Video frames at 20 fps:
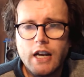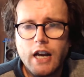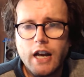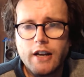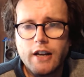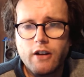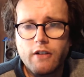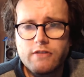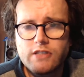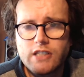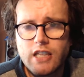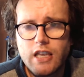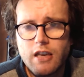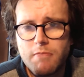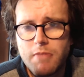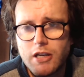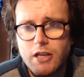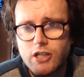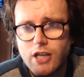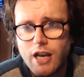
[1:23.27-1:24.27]
and obviously, a
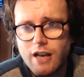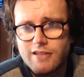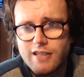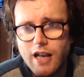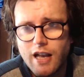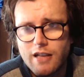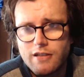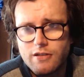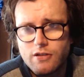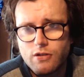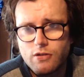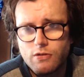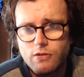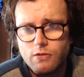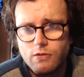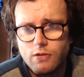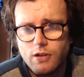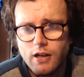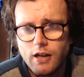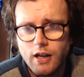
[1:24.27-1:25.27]
big shout out
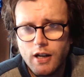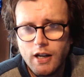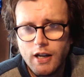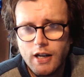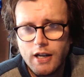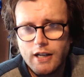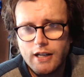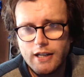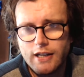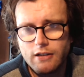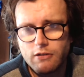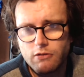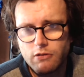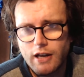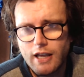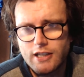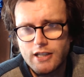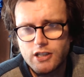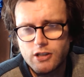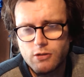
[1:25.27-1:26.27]
to Little
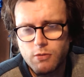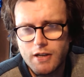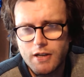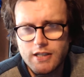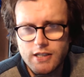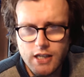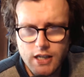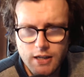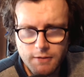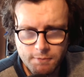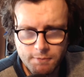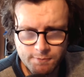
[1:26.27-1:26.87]
Legs 20.